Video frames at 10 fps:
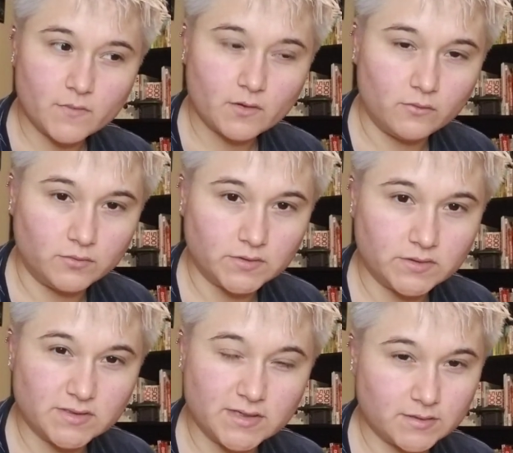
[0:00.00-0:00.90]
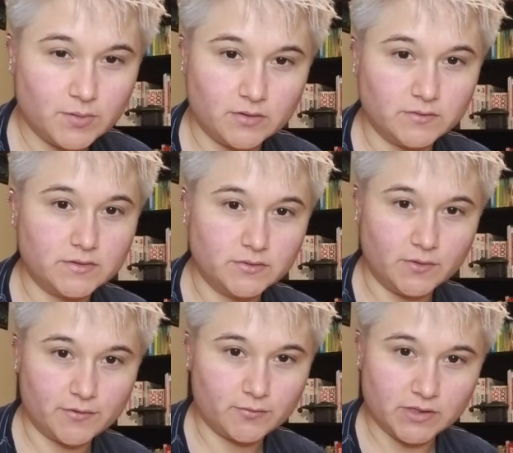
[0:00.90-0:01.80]
alters as opposed to a
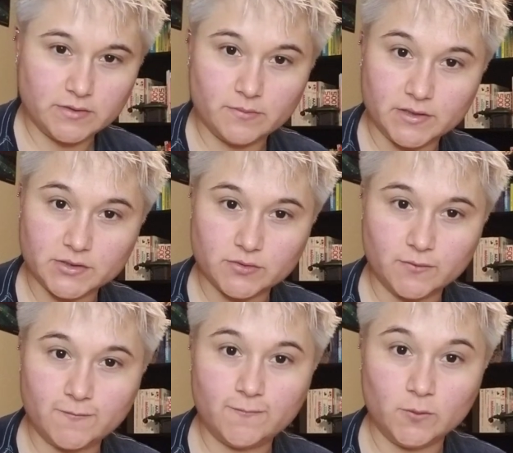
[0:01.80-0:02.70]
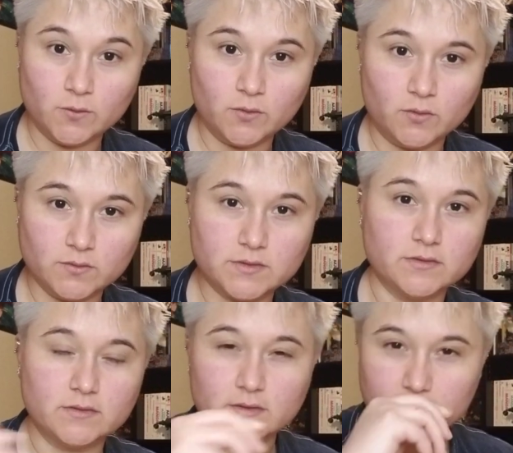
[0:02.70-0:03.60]
three-dimensional full
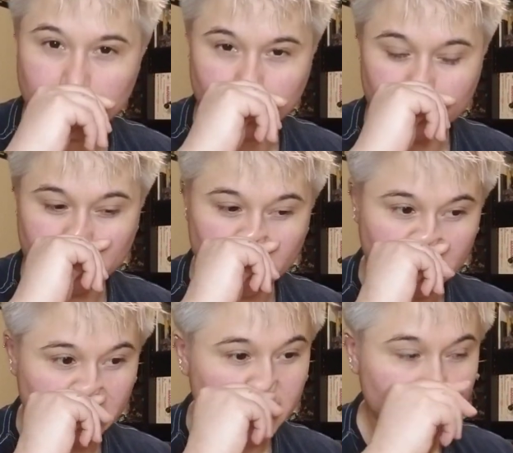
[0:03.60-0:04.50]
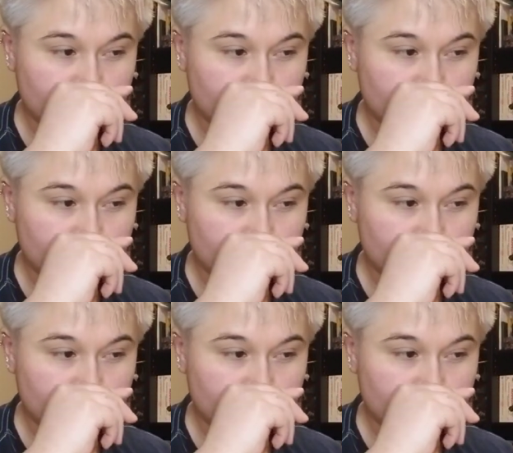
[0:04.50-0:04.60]
alter, so to speak.